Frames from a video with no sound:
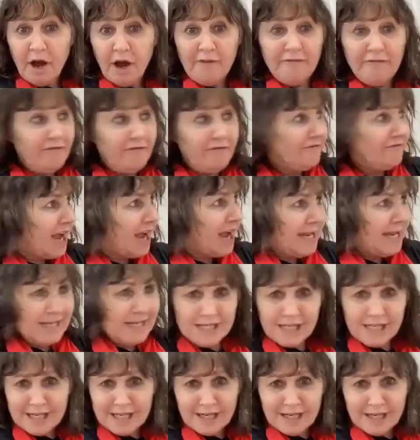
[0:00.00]
of
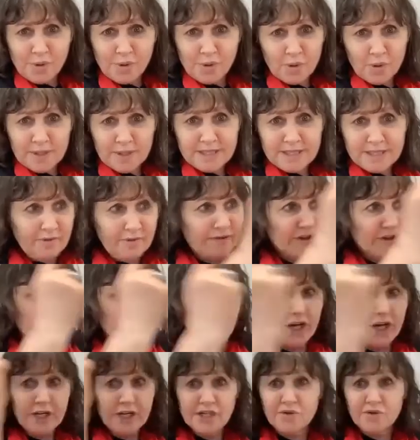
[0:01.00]
violent little boys who have
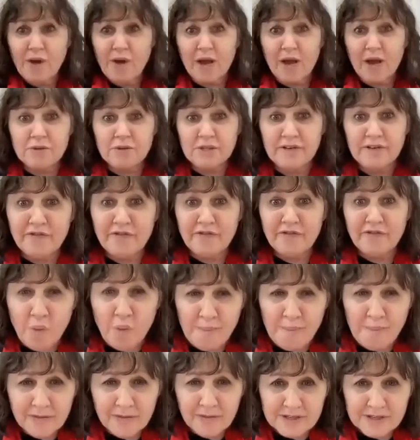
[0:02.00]
turned around in
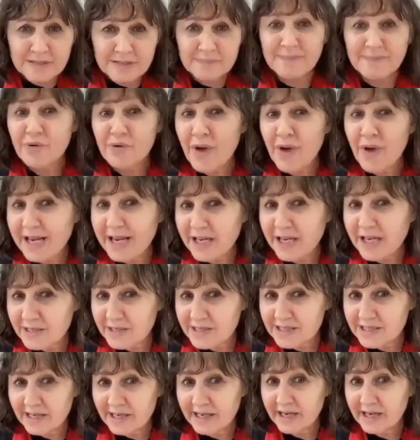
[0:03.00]
4 months,
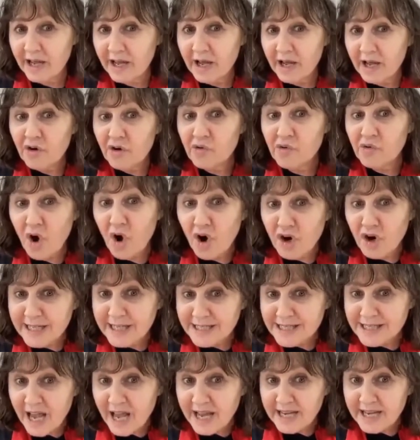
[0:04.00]
miraculously.
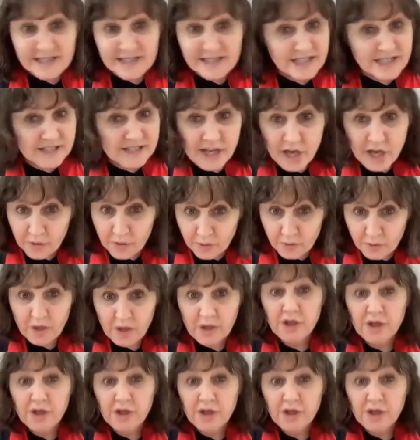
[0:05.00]
Rocket science, no.